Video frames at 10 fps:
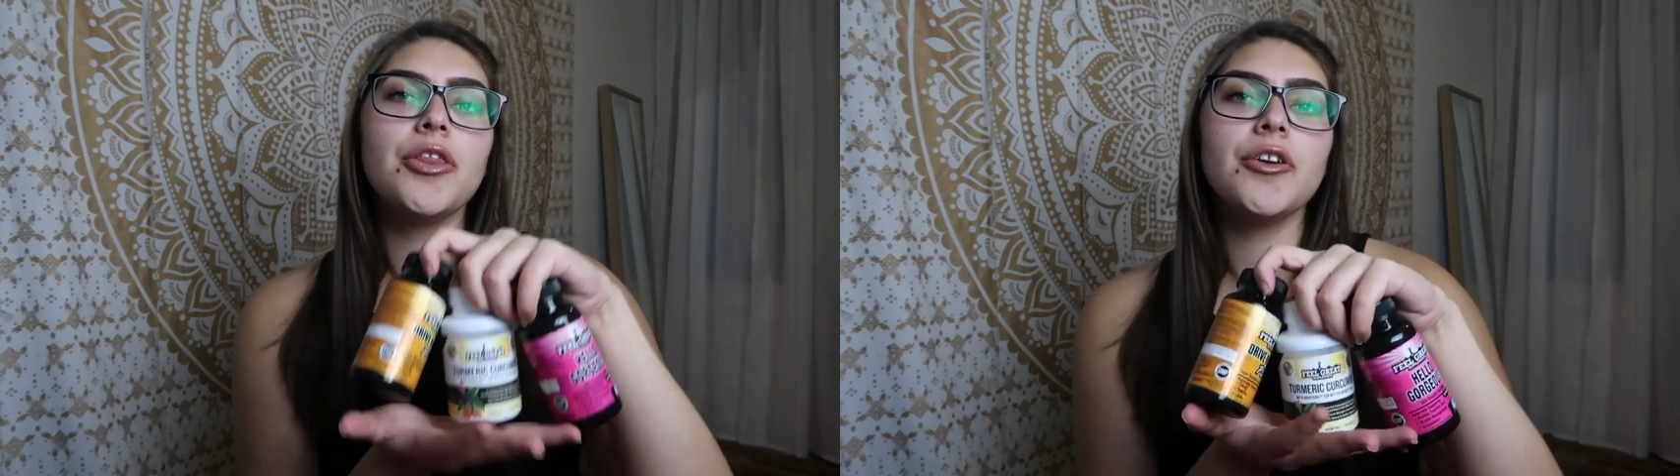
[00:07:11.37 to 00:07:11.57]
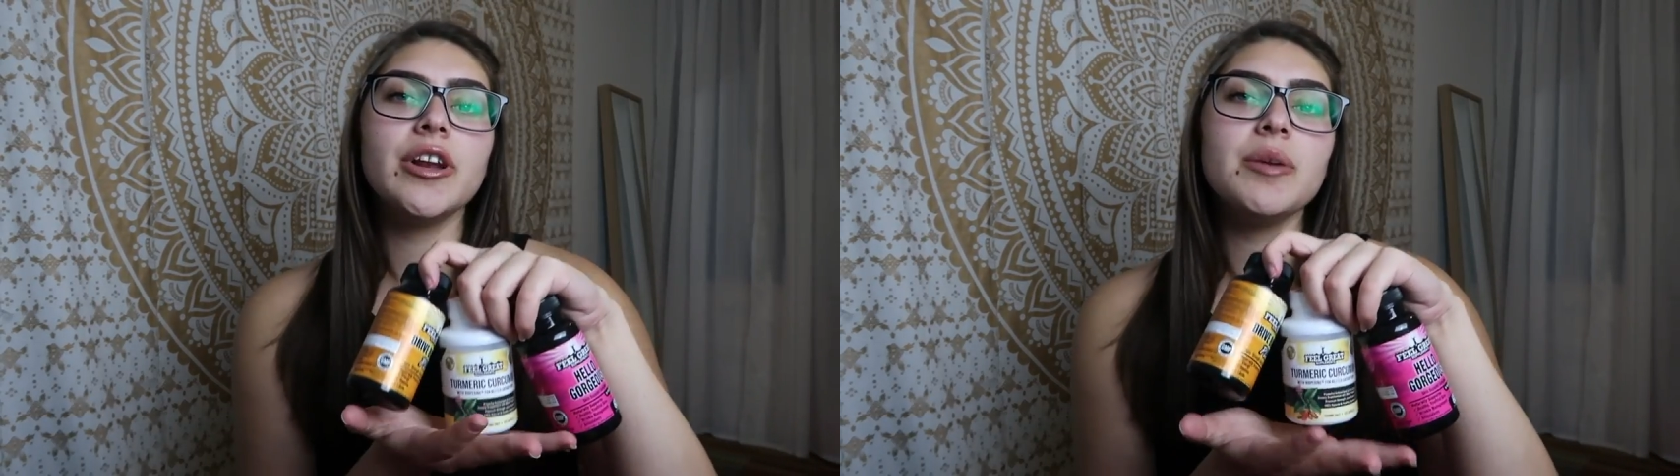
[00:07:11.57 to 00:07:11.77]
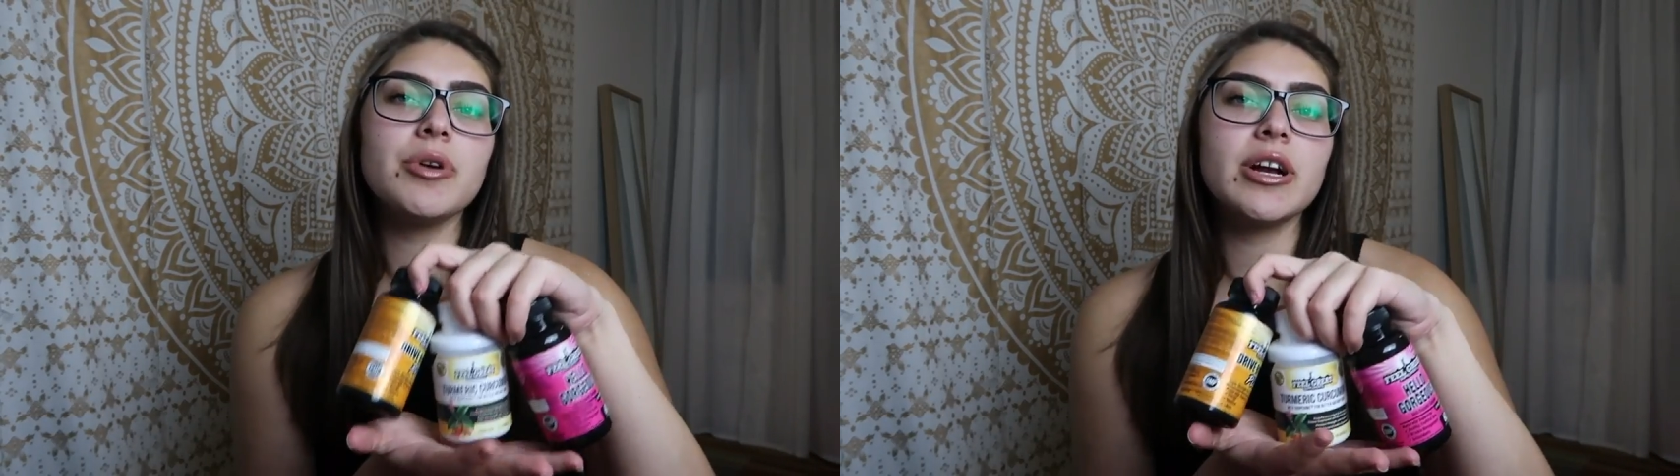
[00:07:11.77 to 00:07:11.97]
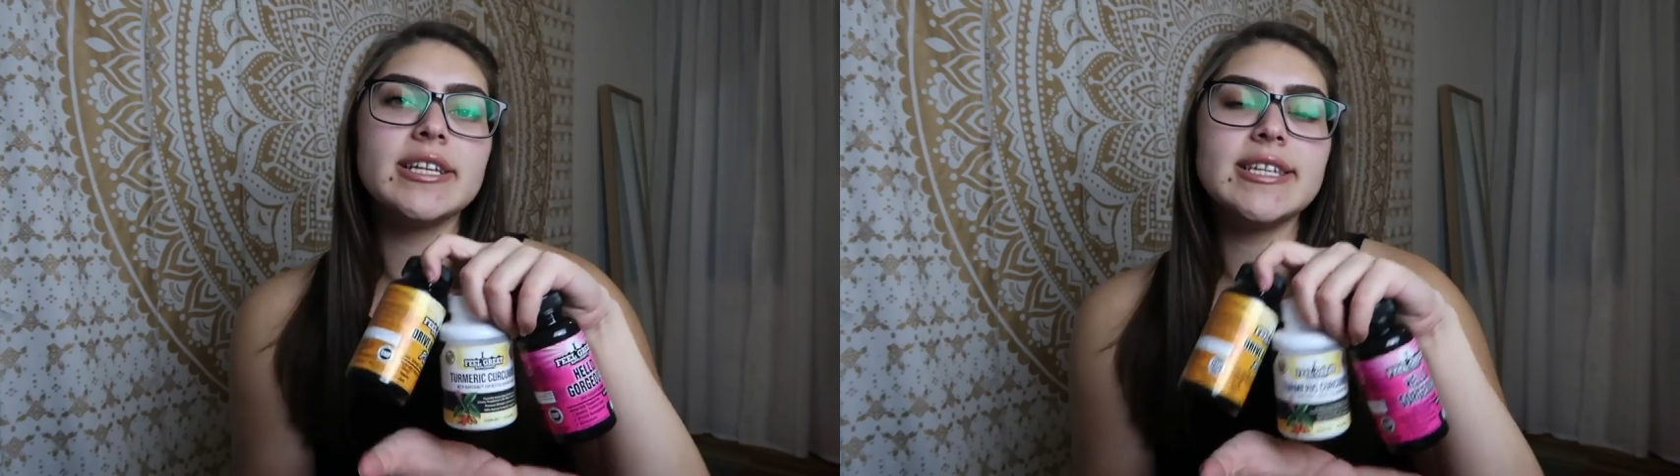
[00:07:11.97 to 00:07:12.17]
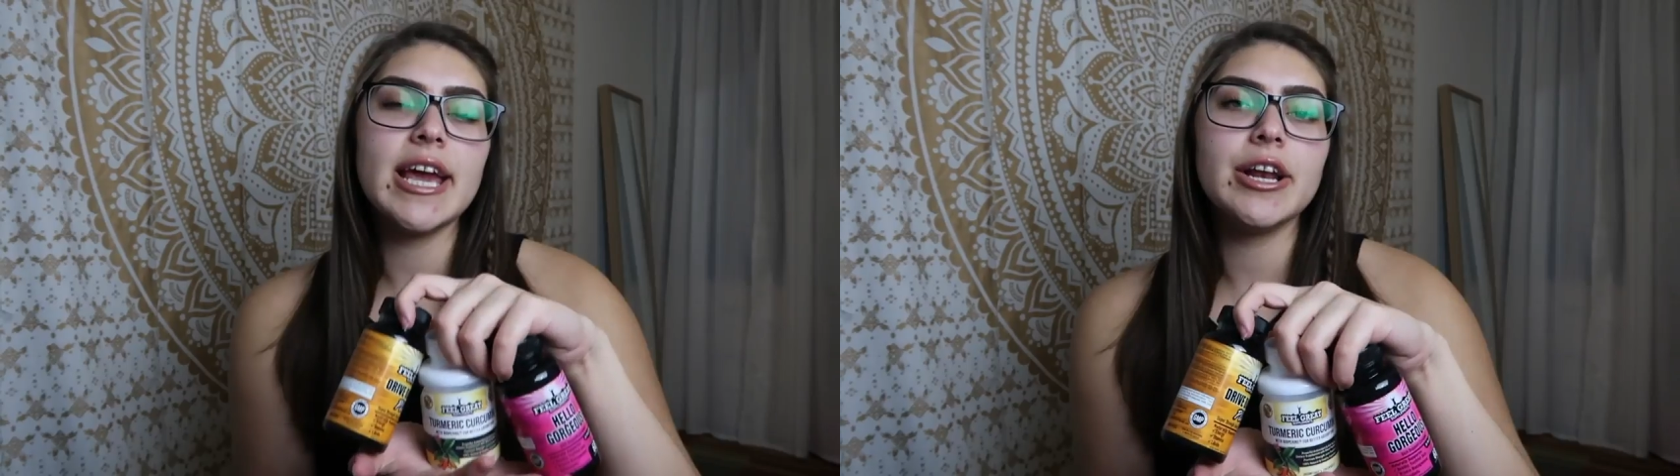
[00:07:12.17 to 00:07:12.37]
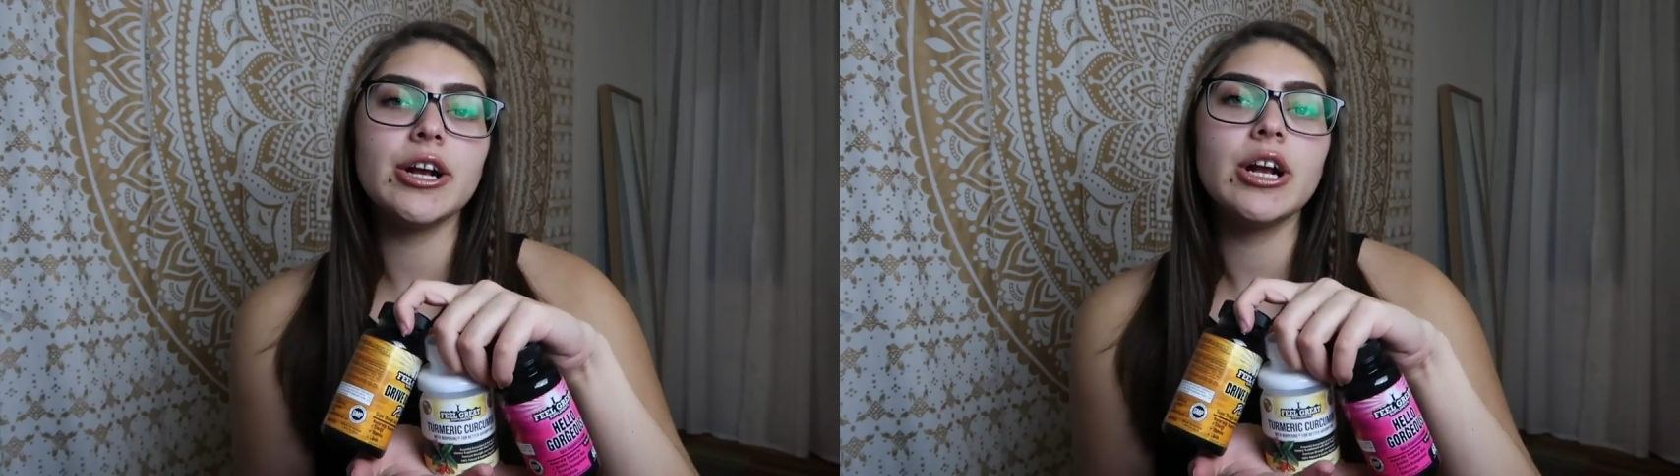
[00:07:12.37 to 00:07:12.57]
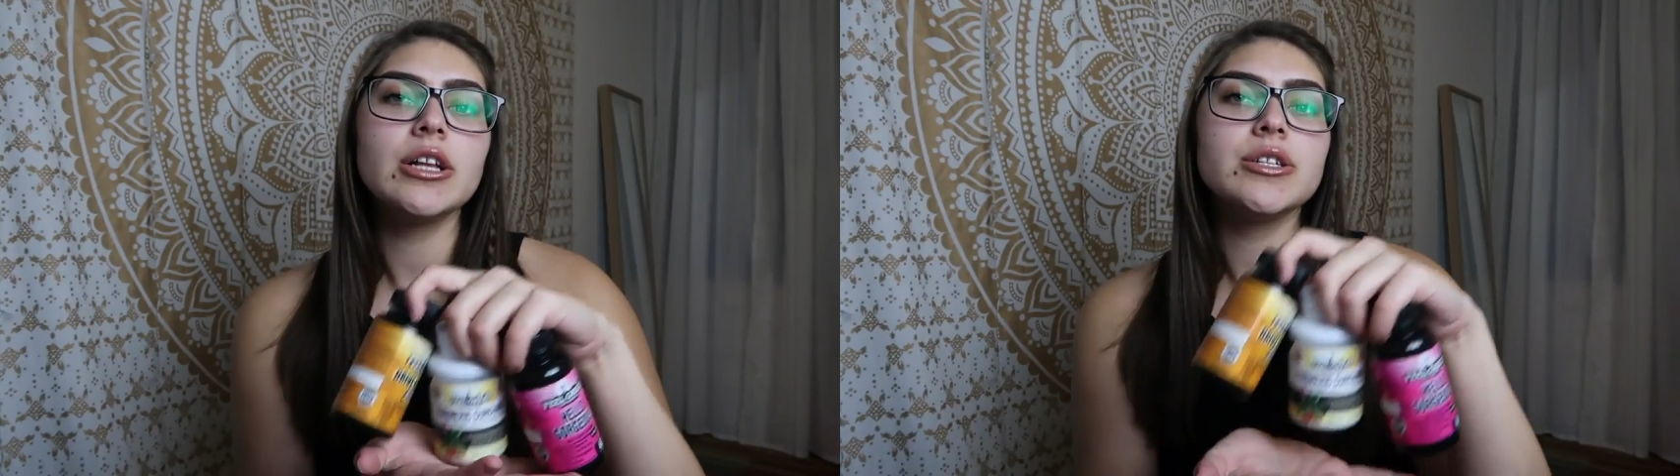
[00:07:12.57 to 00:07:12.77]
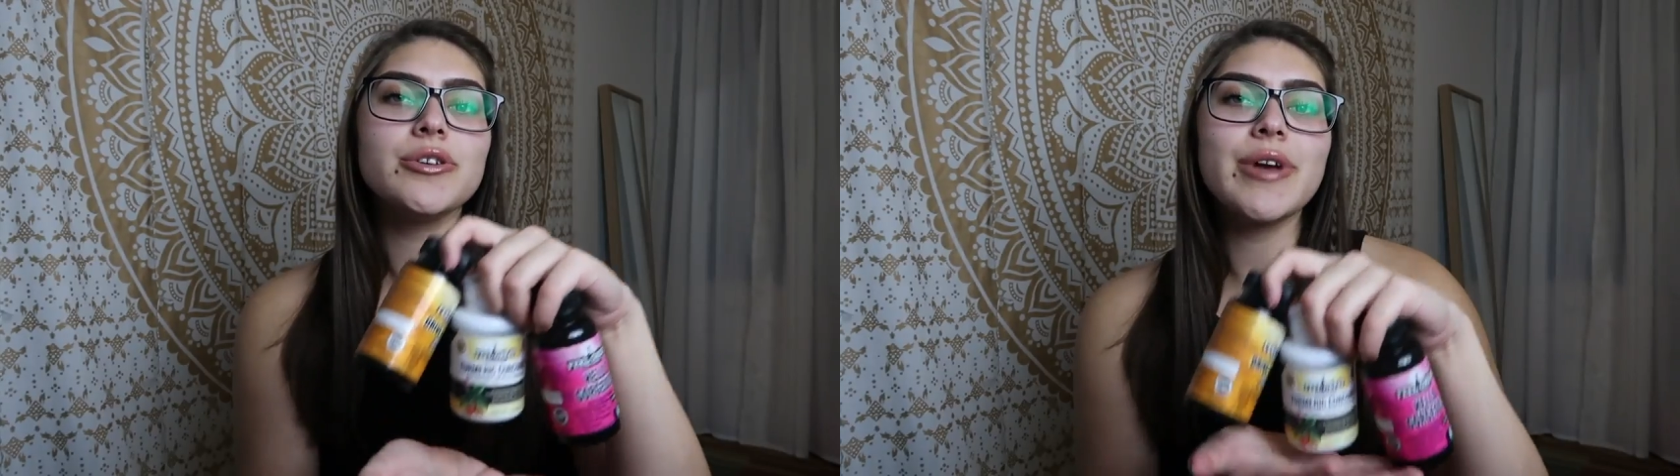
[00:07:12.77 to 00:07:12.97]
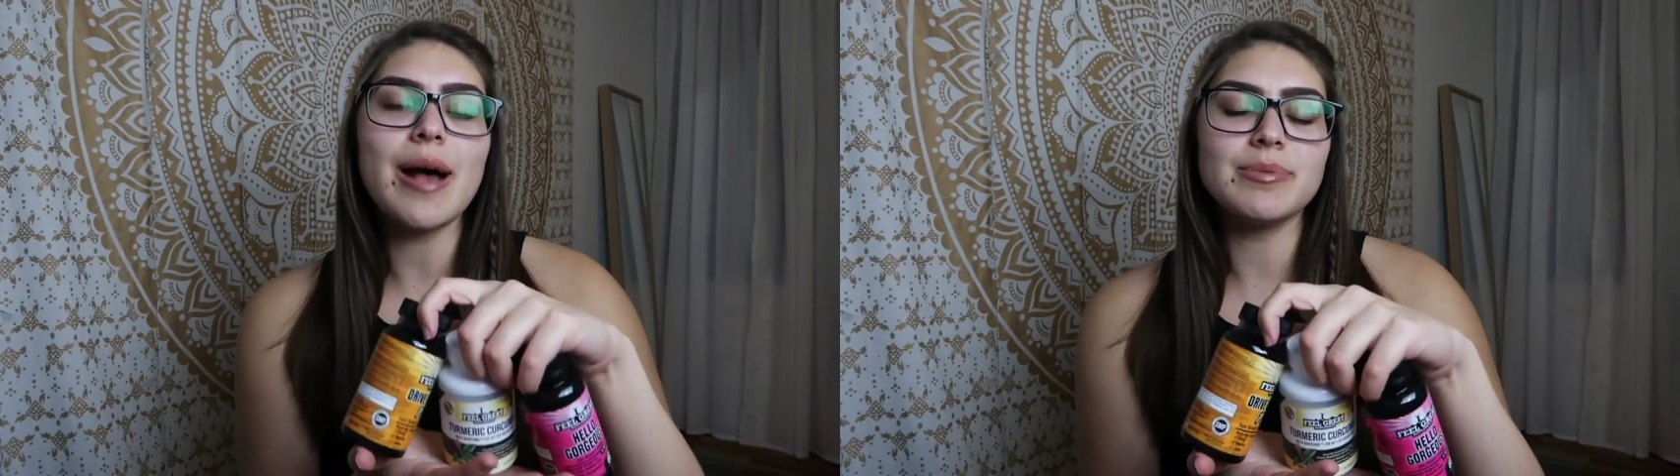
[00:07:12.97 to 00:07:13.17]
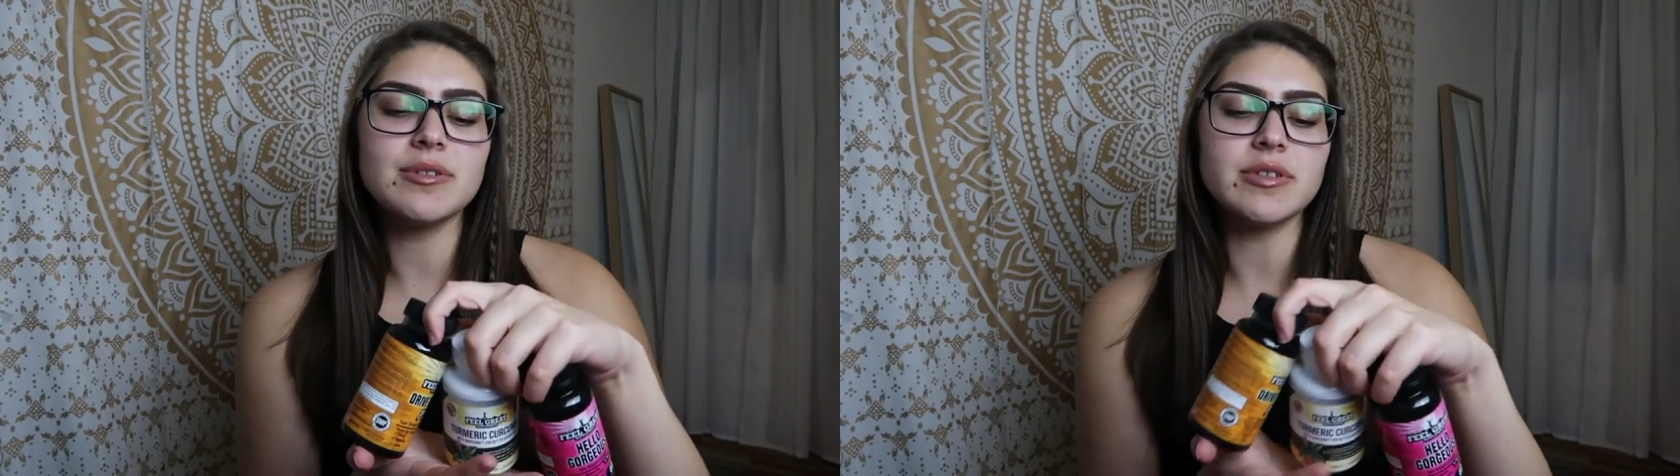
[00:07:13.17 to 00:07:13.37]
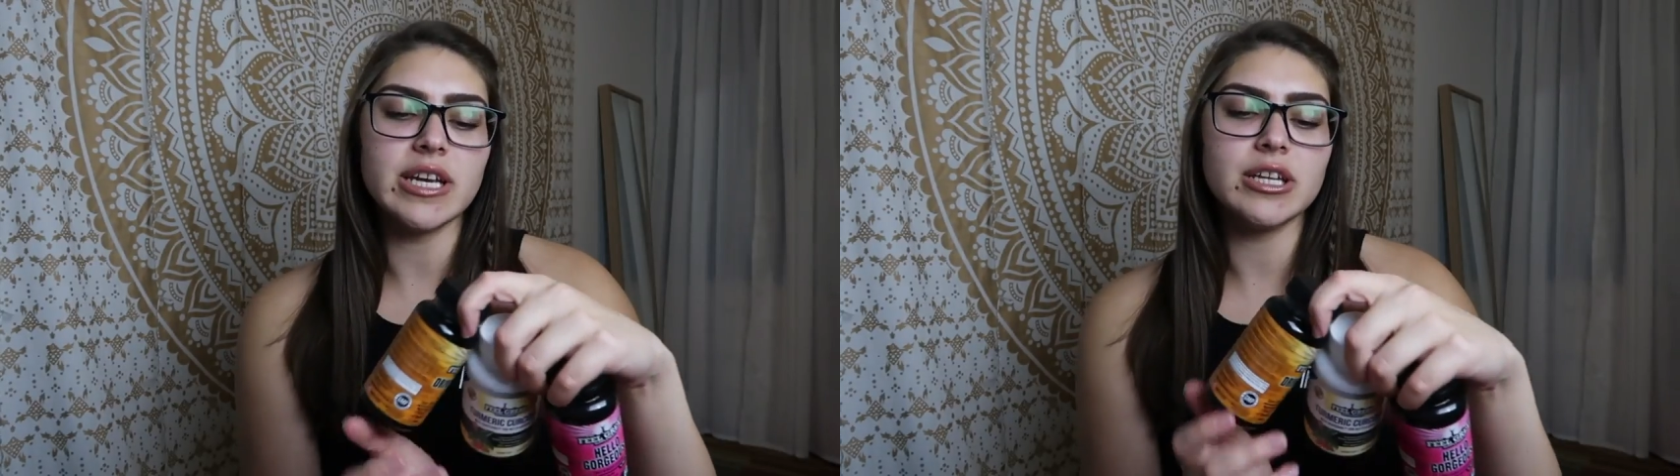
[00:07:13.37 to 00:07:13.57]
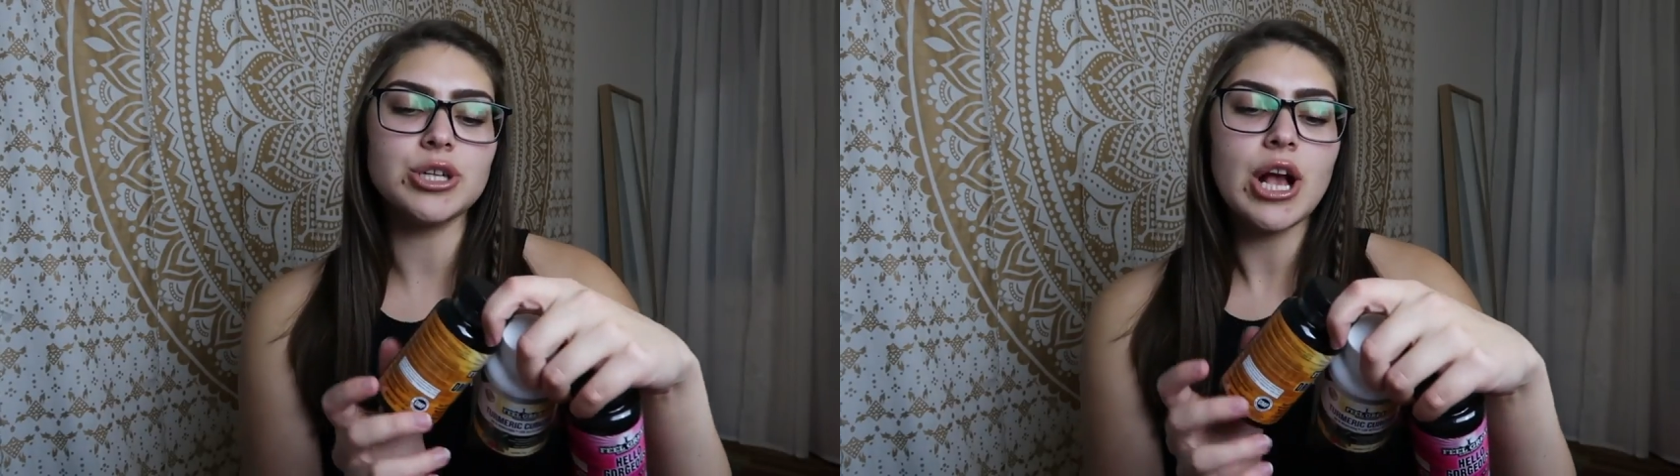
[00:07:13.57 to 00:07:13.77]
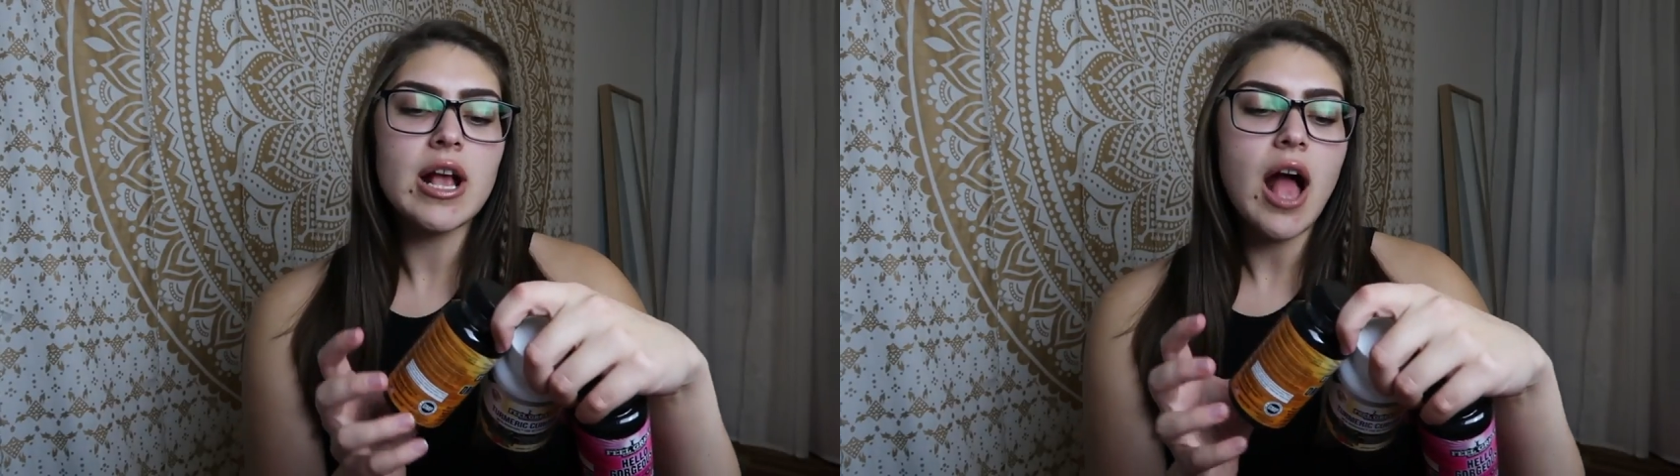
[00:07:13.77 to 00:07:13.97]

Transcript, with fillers: 30 per container, two capsules each,